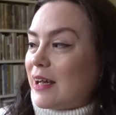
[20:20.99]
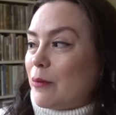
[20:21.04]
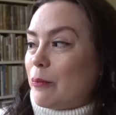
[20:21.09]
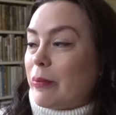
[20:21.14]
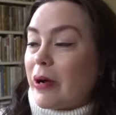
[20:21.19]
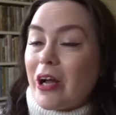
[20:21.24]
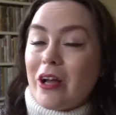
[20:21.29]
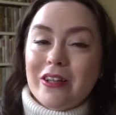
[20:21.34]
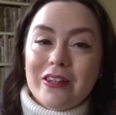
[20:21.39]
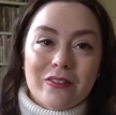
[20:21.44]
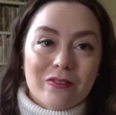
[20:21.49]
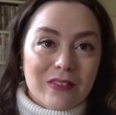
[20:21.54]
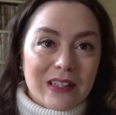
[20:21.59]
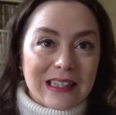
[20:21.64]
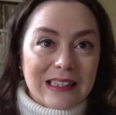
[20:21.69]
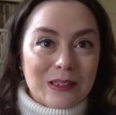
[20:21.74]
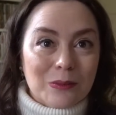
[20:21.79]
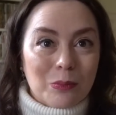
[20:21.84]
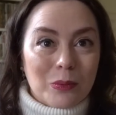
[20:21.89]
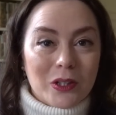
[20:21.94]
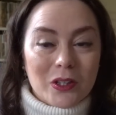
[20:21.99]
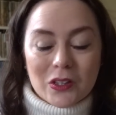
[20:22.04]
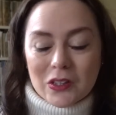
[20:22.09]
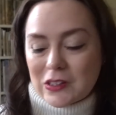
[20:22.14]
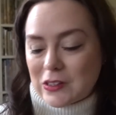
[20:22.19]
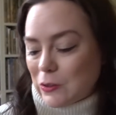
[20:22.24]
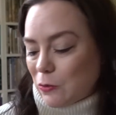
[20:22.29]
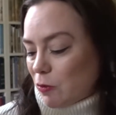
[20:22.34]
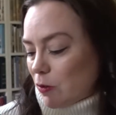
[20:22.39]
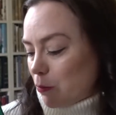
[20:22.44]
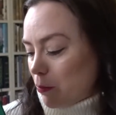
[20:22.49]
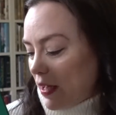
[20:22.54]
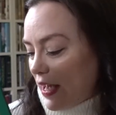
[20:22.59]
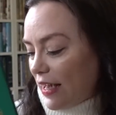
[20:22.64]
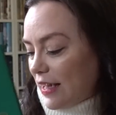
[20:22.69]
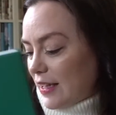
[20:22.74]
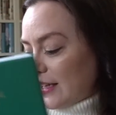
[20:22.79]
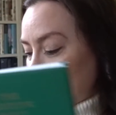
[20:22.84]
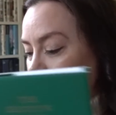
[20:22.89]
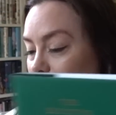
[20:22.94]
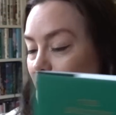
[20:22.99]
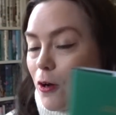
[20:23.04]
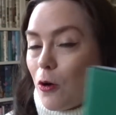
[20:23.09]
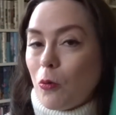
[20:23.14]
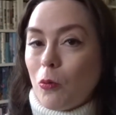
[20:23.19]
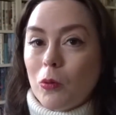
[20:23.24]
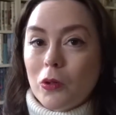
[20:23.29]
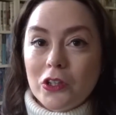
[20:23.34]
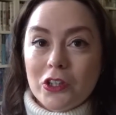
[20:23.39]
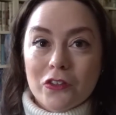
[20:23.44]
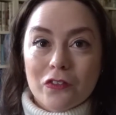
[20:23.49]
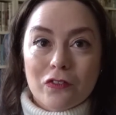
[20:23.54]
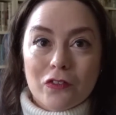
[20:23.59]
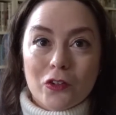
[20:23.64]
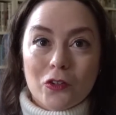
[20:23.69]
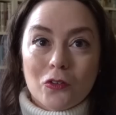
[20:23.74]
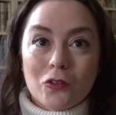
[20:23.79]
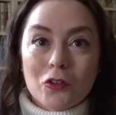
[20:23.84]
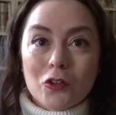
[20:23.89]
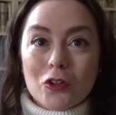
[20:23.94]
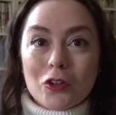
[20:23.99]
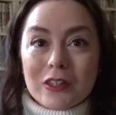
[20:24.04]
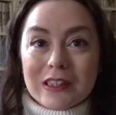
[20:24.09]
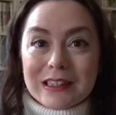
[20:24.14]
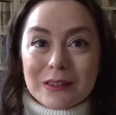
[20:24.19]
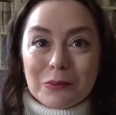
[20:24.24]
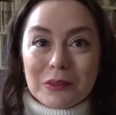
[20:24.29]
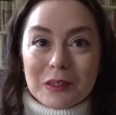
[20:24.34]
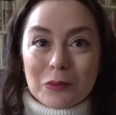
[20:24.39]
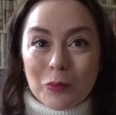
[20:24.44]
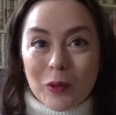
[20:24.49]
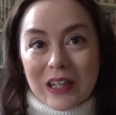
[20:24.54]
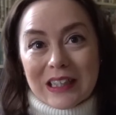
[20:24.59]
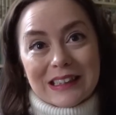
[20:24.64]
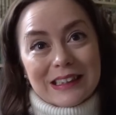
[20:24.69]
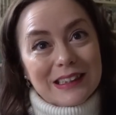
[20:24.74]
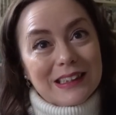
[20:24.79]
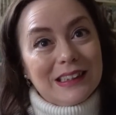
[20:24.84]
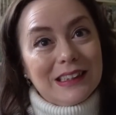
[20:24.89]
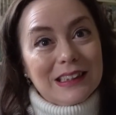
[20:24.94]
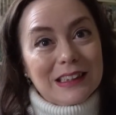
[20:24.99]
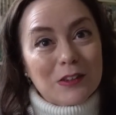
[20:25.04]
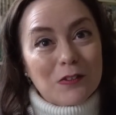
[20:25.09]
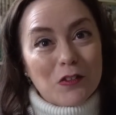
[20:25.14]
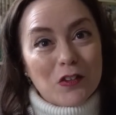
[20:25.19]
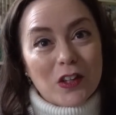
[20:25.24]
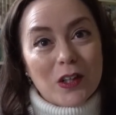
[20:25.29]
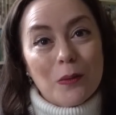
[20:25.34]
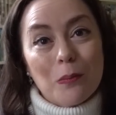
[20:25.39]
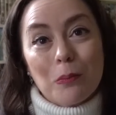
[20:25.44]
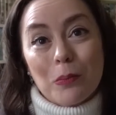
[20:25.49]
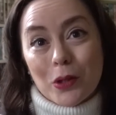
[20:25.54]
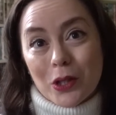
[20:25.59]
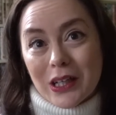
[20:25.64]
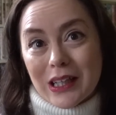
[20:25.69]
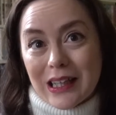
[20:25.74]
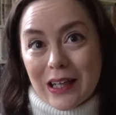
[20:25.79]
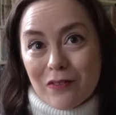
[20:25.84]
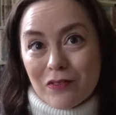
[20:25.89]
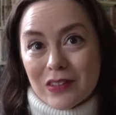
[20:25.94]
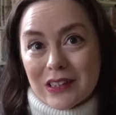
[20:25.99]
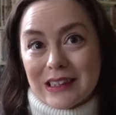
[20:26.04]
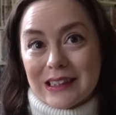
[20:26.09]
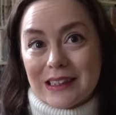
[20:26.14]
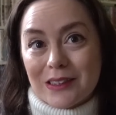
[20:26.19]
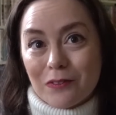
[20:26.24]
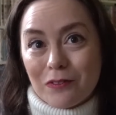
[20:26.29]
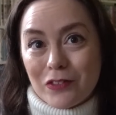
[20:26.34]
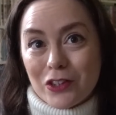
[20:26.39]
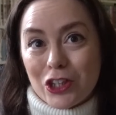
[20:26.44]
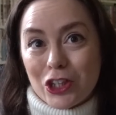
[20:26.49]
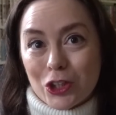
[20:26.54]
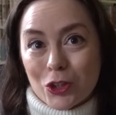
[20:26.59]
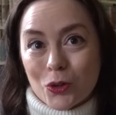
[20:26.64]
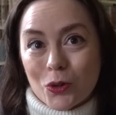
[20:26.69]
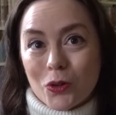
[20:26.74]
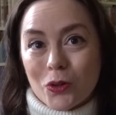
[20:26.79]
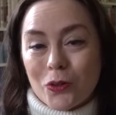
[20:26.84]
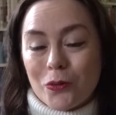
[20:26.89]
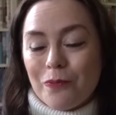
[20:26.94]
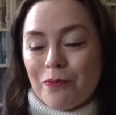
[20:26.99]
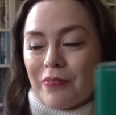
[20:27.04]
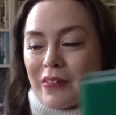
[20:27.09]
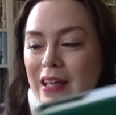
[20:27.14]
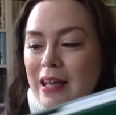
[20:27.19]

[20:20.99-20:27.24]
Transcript: Both of these books would make wonderful Christmas presents for book lovers, for sure.